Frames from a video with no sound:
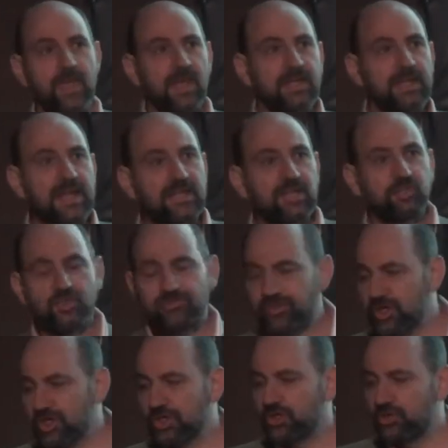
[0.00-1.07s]
And that is, if
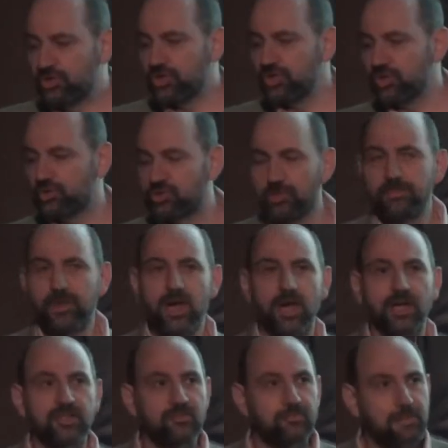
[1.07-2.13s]
you're going to do some
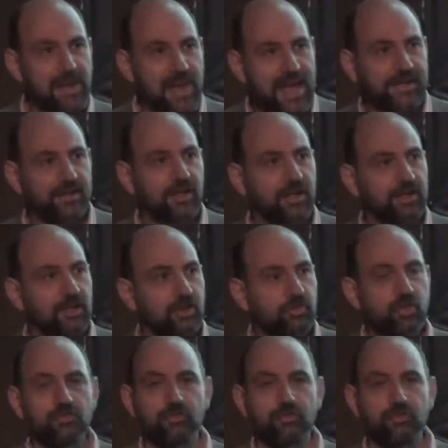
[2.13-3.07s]
kind of plan like this,